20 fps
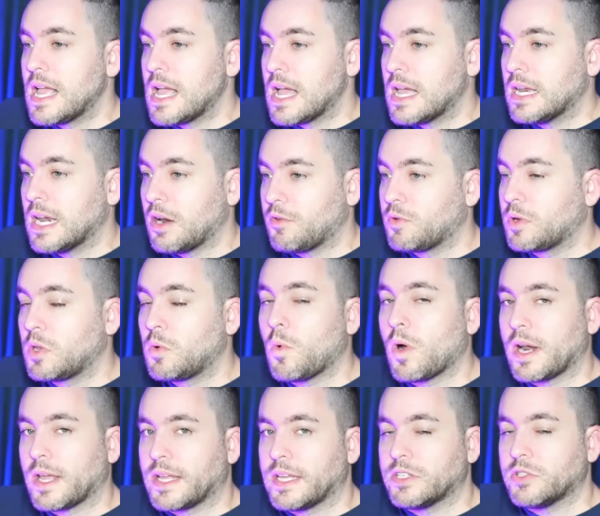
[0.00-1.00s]
and I really
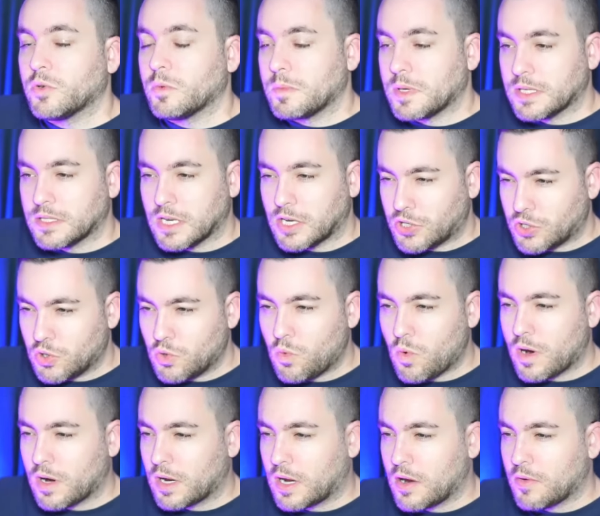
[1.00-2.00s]
want to get to it because I do
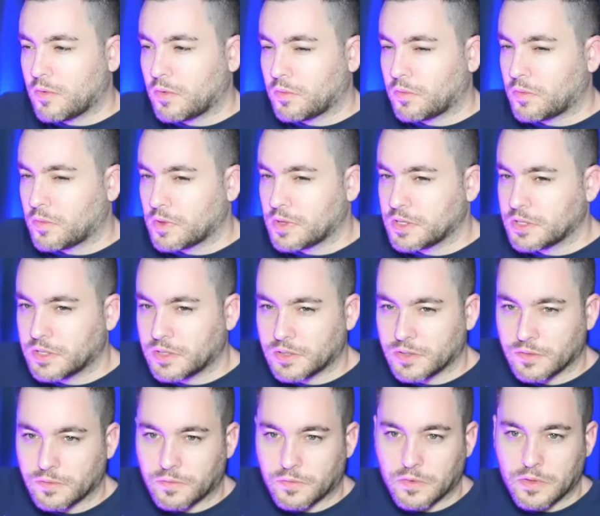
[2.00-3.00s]
want to cover it for the
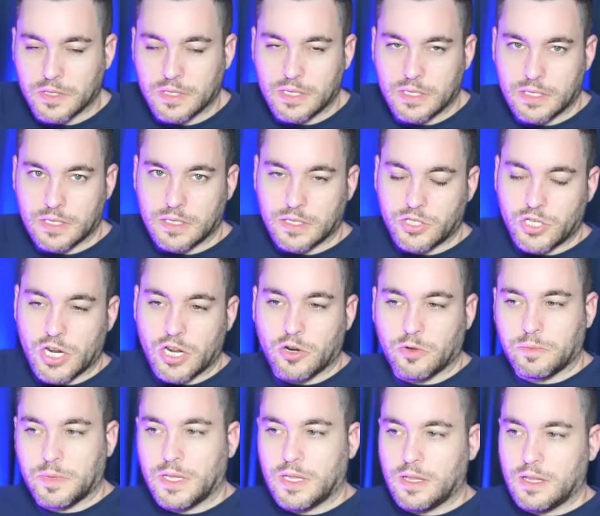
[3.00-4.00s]
for the channel.
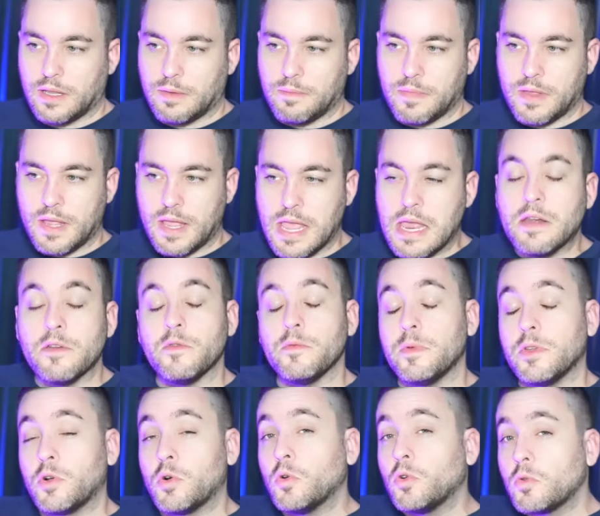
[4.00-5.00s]
And it would
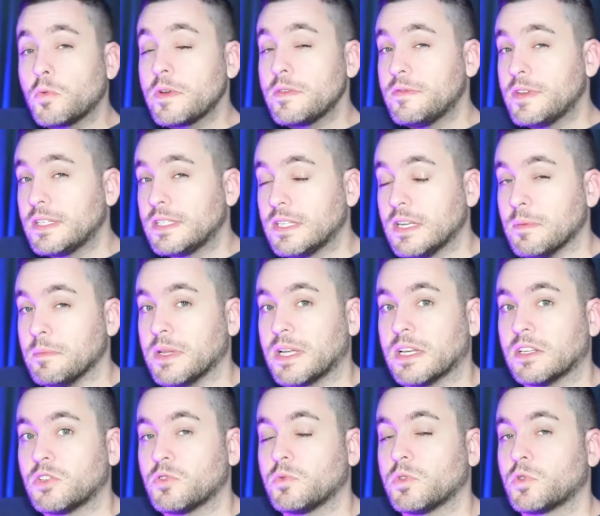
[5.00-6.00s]
be cool to revisit it
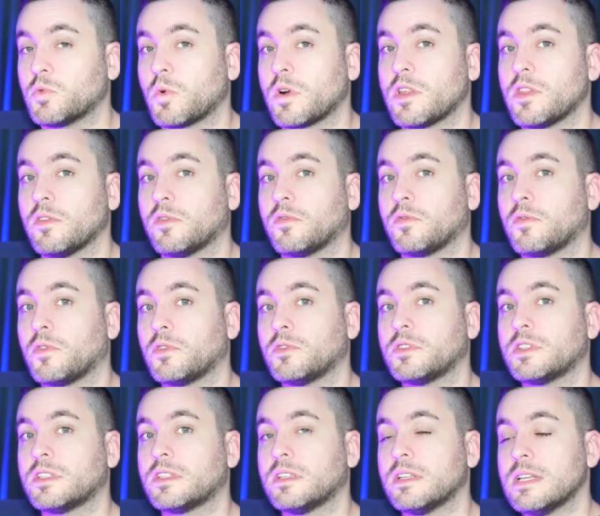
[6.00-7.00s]
because it was one of the
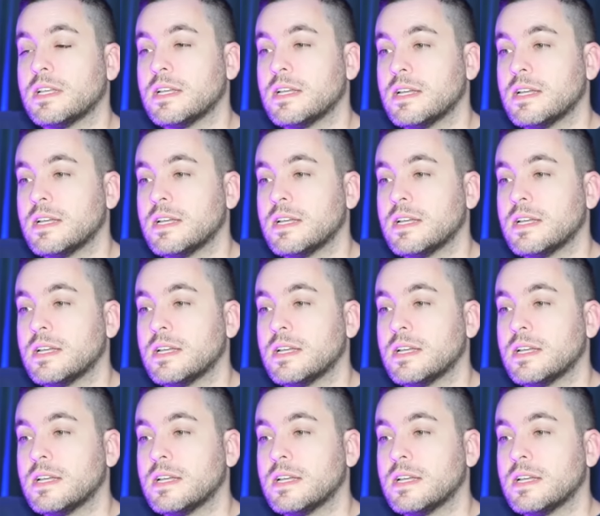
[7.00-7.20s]
first